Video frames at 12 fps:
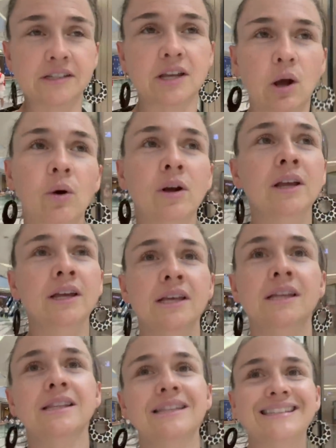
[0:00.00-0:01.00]
So
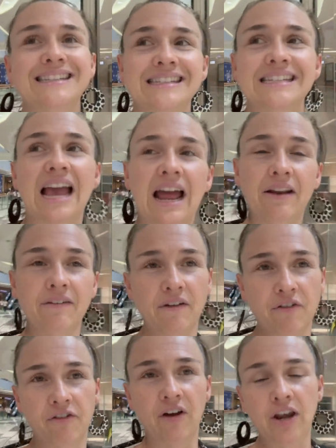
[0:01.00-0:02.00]
this is kind of a
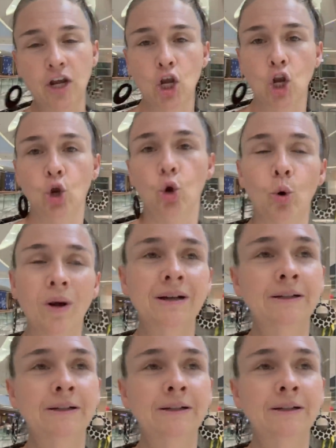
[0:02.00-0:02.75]
fun new